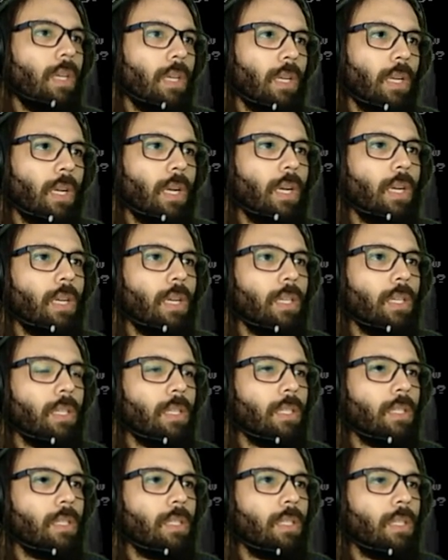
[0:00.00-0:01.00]

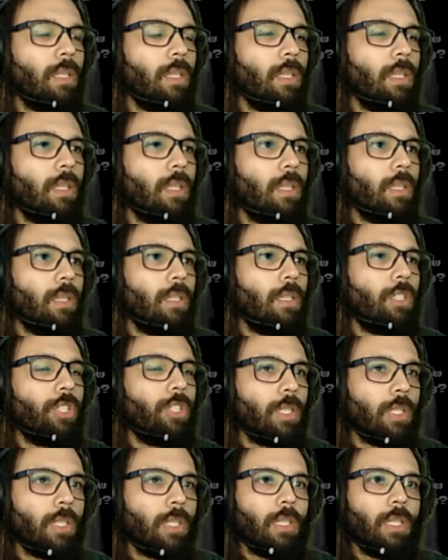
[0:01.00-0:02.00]
Kaeya,
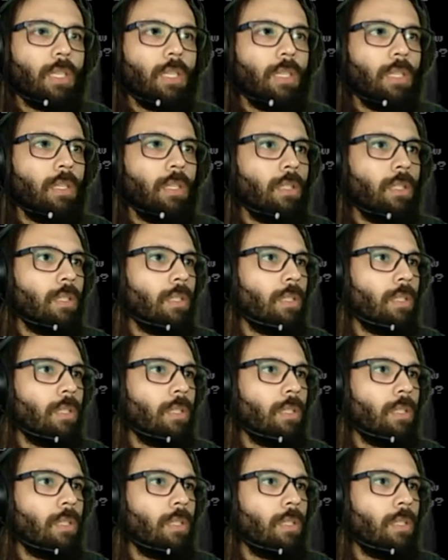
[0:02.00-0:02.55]
Xiangling,